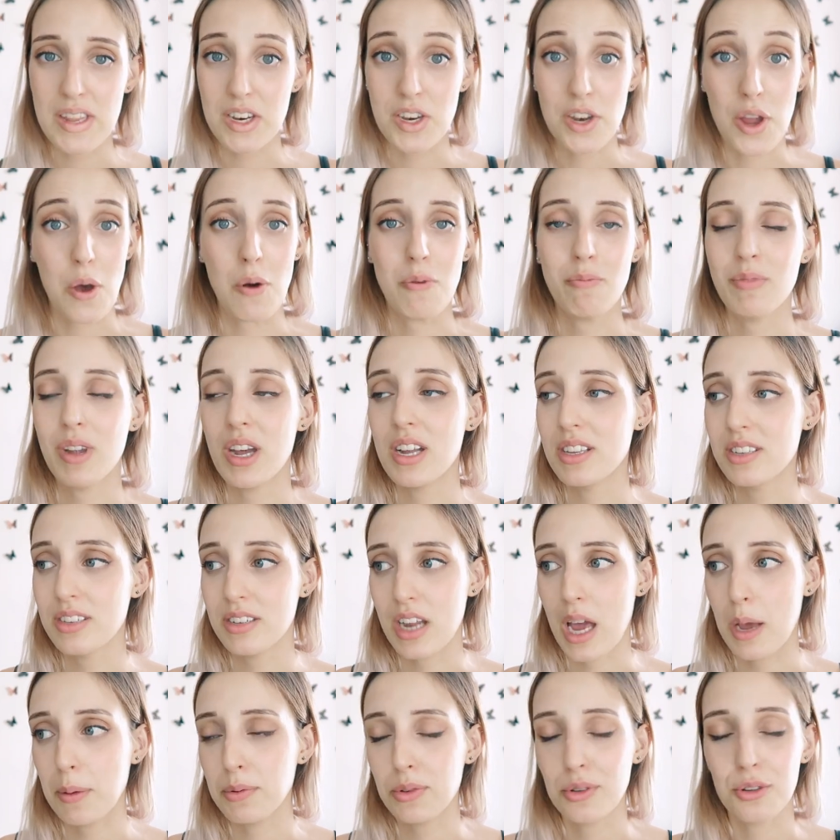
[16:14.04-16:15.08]
no, it's
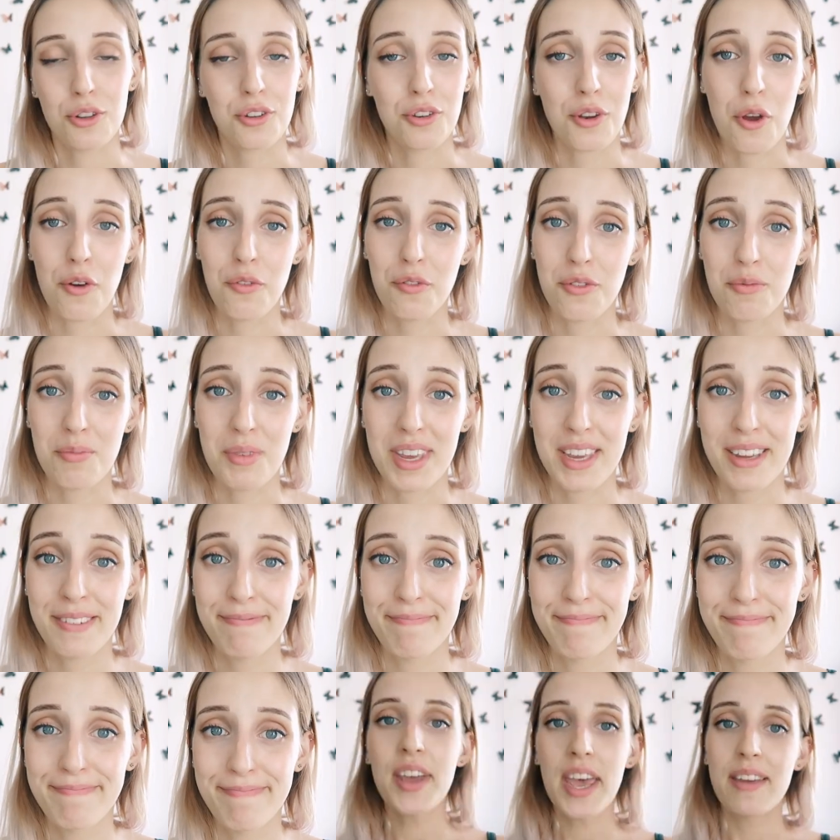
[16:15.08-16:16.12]
an absolute no for me.
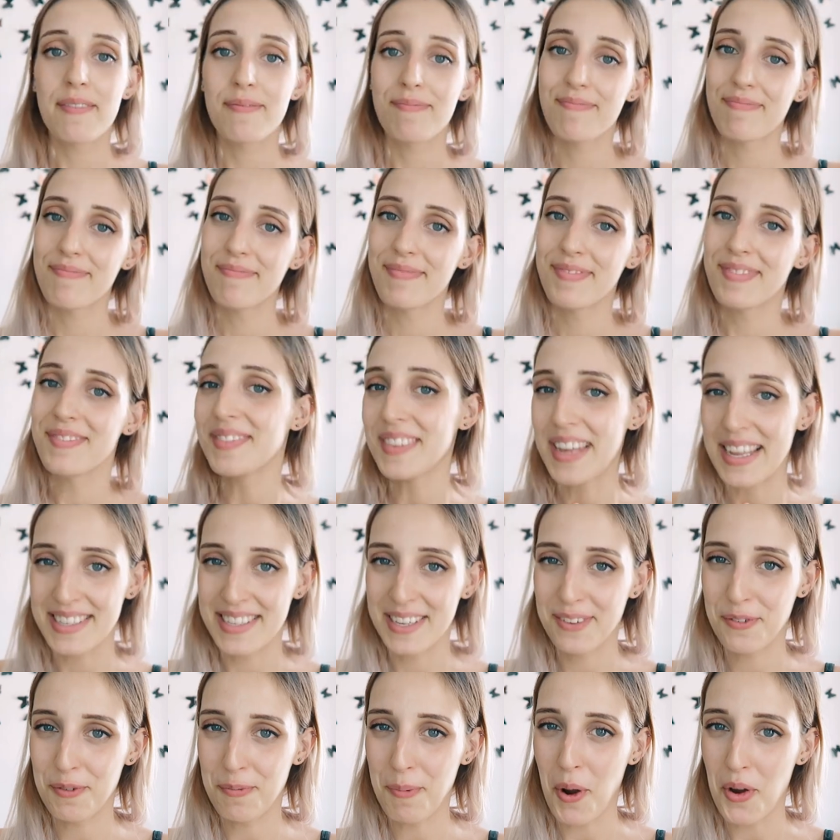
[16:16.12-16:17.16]
Okay,
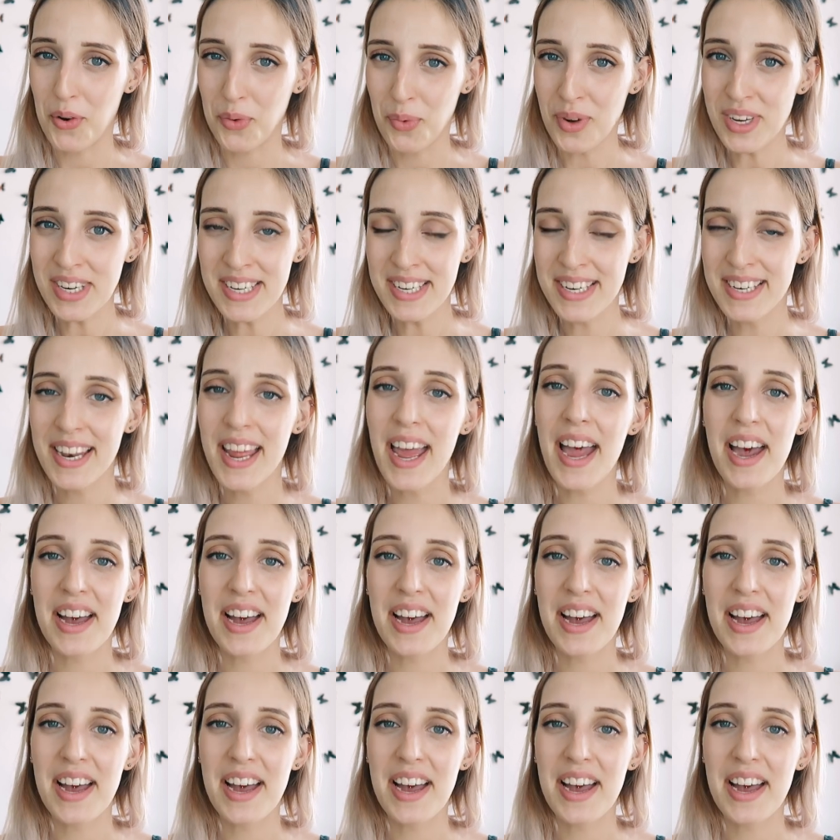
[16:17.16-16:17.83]
that's it for part one.